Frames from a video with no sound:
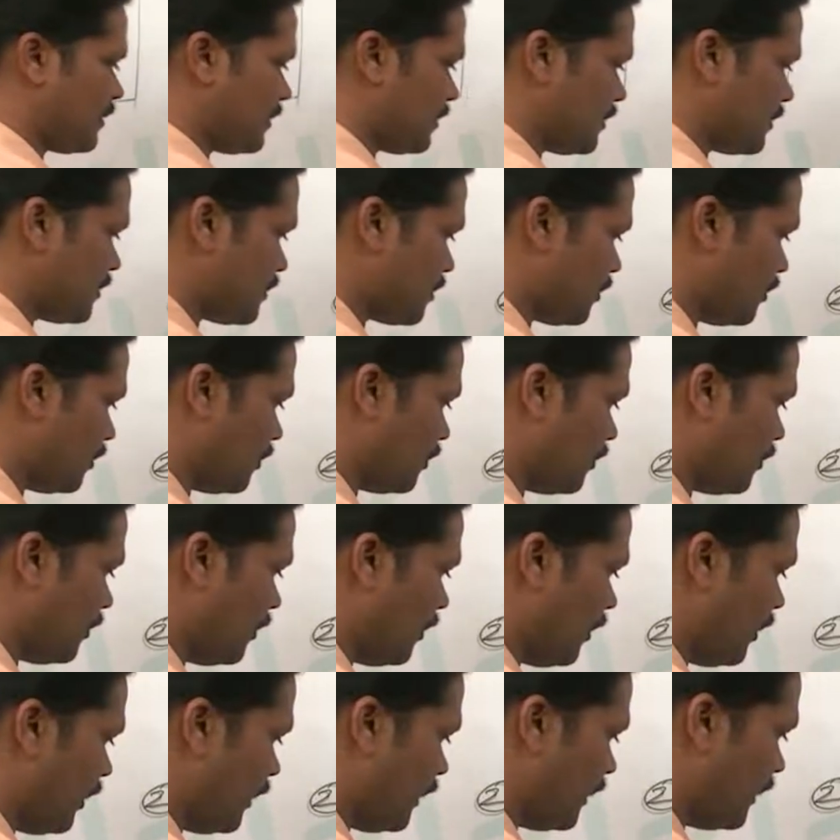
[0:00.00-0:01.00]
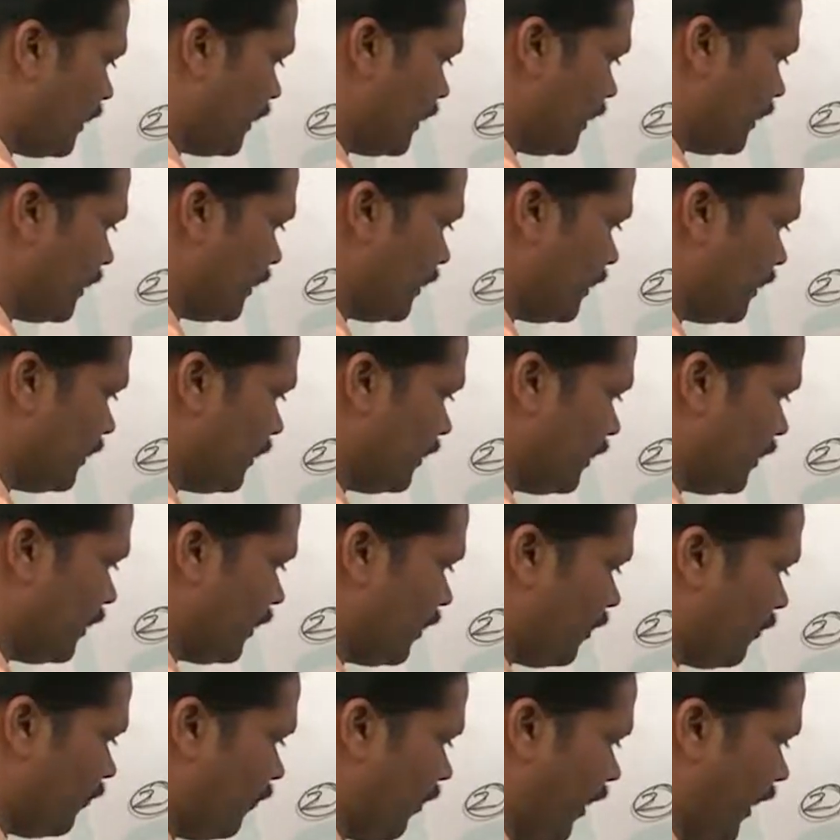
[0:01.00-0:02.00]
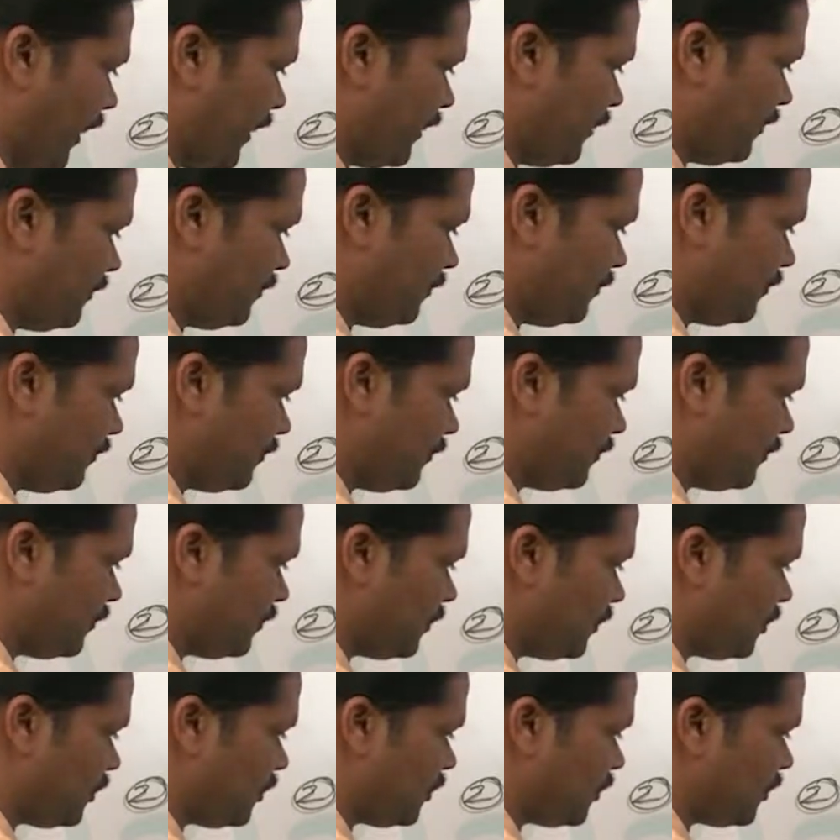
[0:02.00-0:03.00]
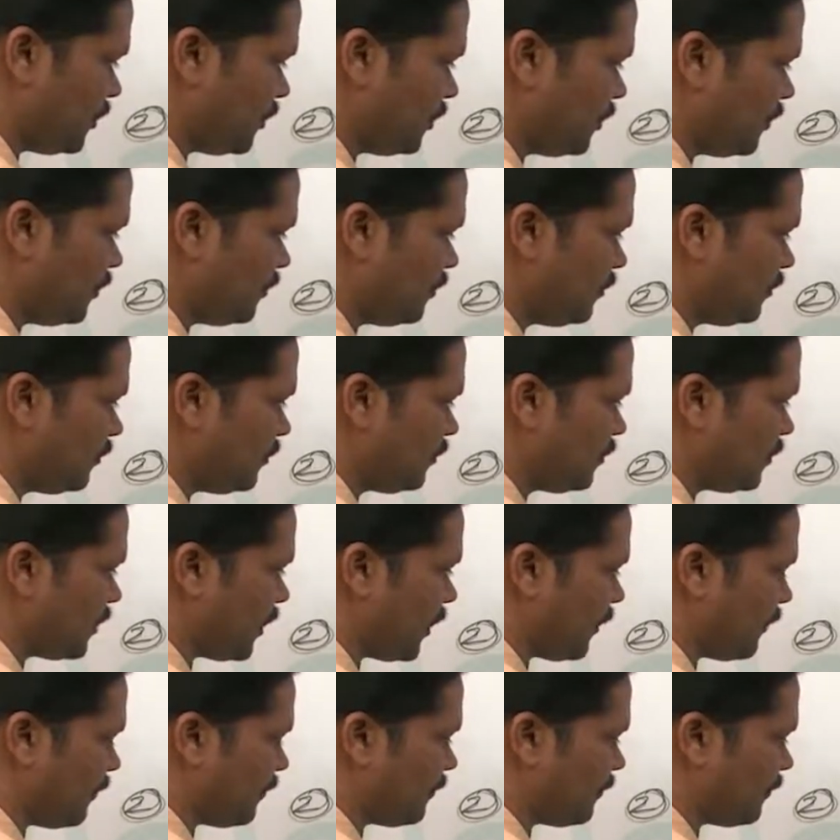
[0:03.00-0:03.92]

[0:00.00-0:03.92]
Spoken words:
So here 1, 2, 3.